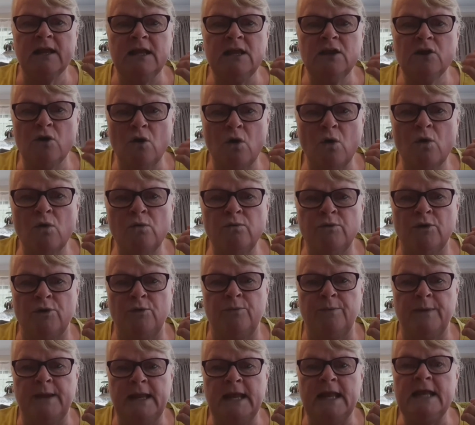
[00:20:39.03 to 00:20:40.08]
I can call
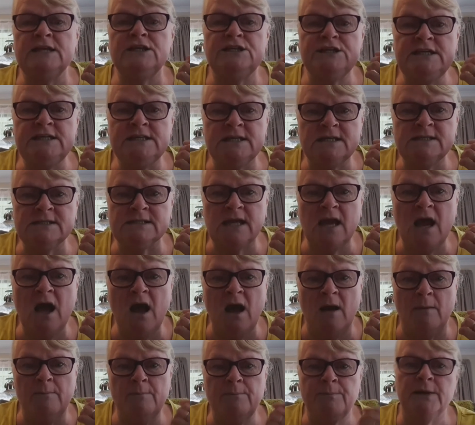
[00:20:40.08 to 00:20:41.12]
Ruby and she does
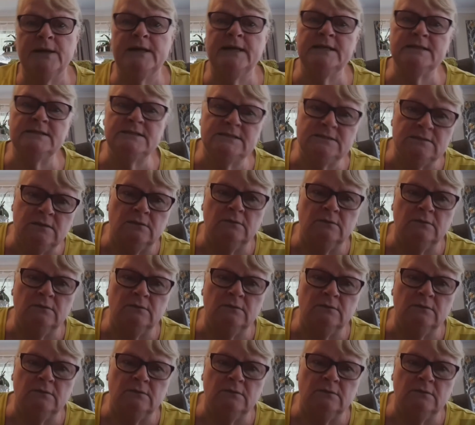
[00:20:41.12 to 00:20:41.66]
come, but it's